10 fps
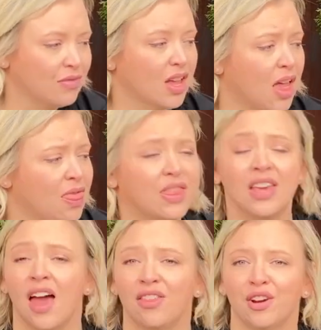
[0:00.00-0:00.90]
And then
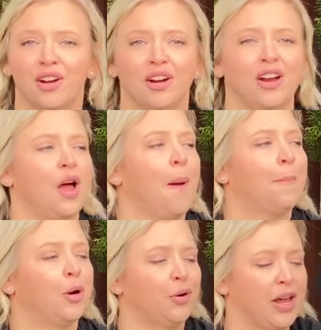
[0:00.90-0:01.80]
the other
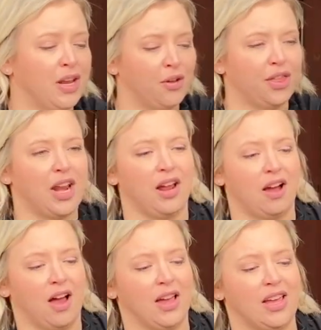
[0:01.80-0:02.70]
perennial that I
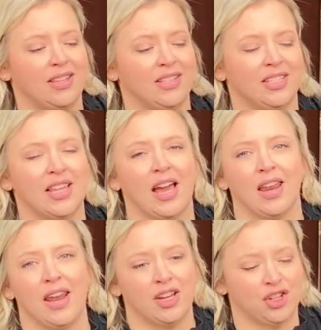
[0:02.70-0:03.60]
got is this
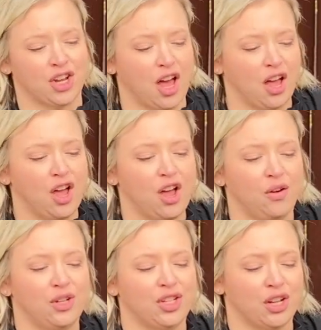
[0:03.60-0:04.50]
echinacea,
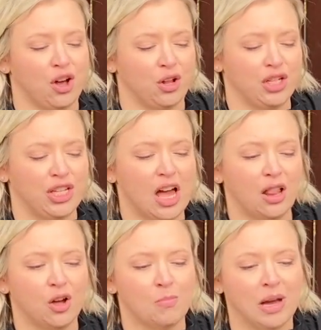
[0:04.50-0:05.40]
which is called
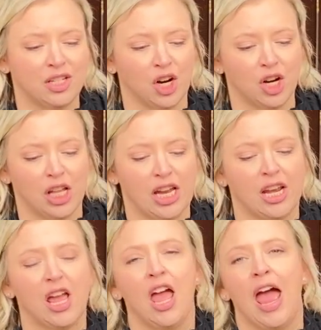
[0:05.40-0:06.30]
Yellow My
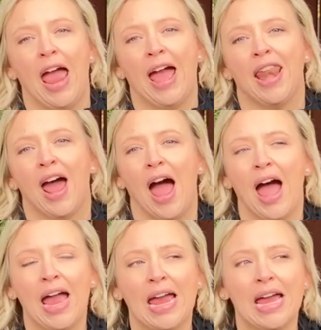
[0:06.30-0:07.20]
Darling. And
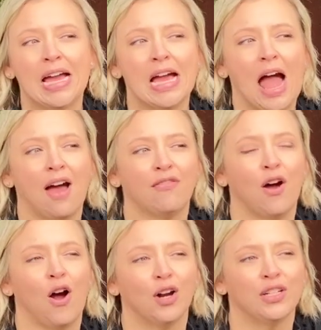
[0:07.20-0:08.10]
I have
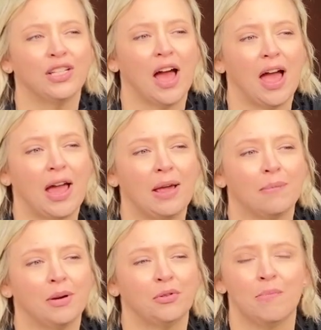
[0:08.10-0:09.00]
a hard
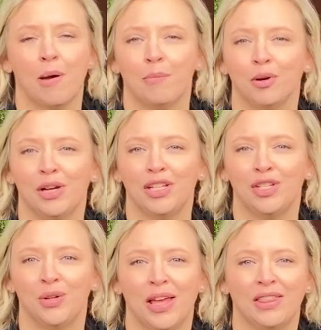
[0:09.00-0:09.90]
time remembering
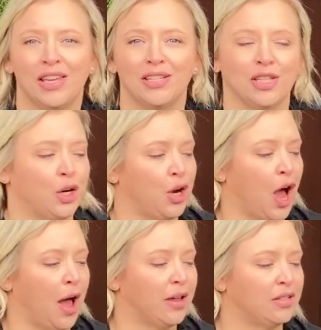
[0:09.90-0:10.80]
to get things that are
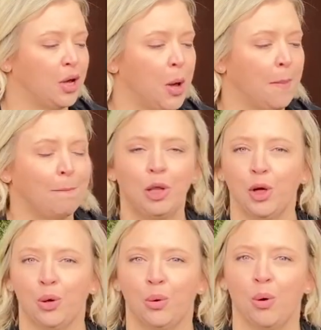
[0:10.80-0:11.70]
not
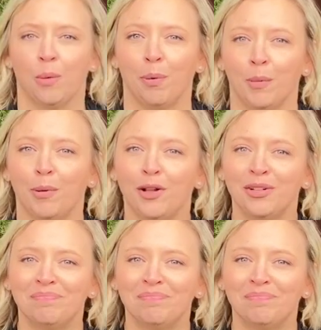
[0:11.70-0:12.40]
blue or purple.